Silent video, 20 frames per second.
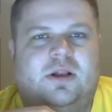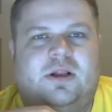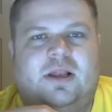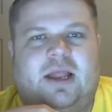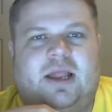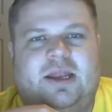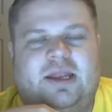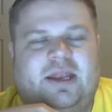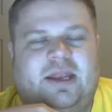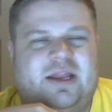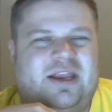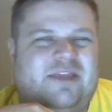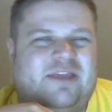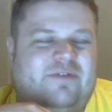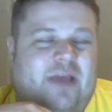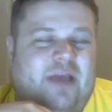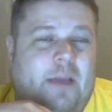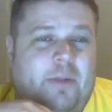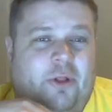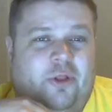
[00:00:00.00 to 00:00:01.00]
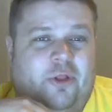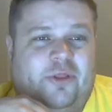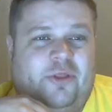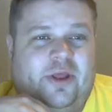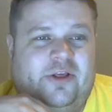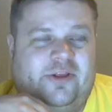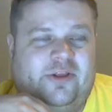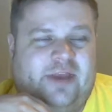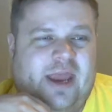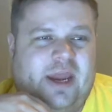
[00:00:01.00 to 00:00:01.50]
And a couple other
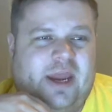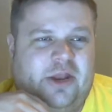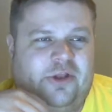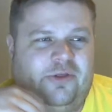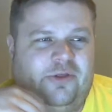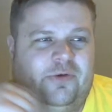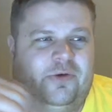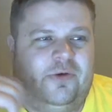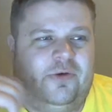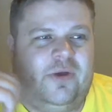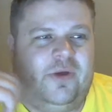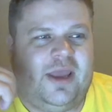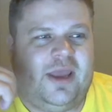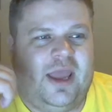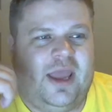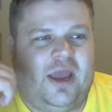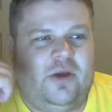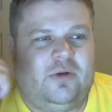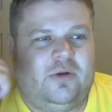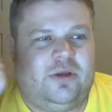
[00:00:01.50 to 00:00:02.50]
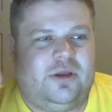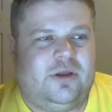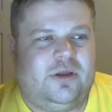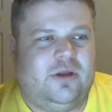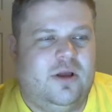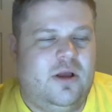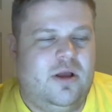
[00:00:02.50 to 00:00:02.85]
things to take into account,